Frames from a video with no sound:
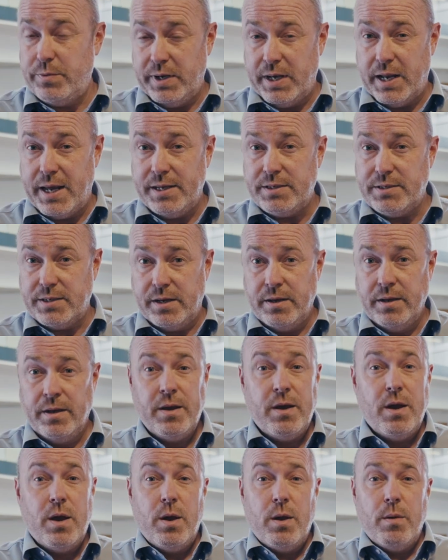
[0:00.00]
it later.
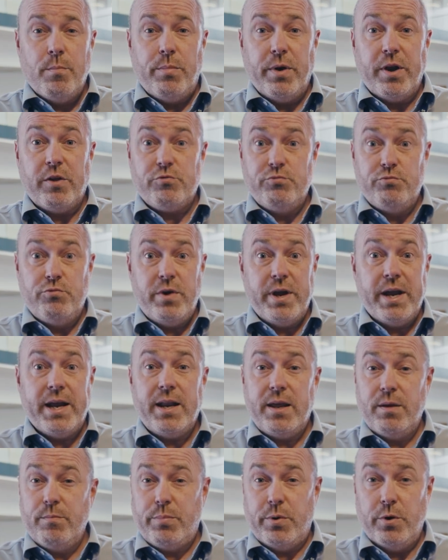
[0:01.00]
But it's
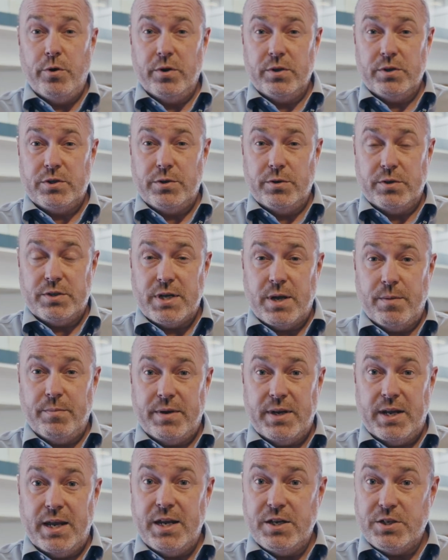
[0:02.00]
really important to
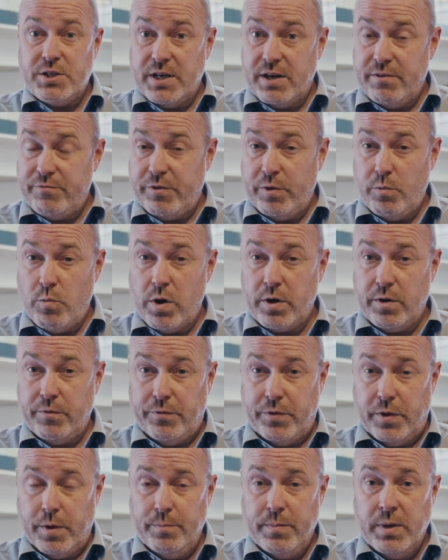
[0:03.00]
attempt each and every one
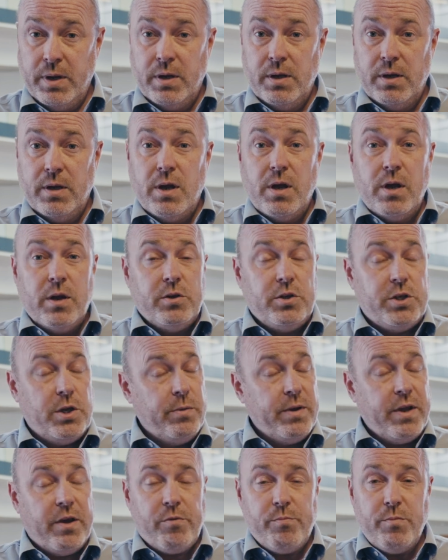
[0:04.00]
of them, doing as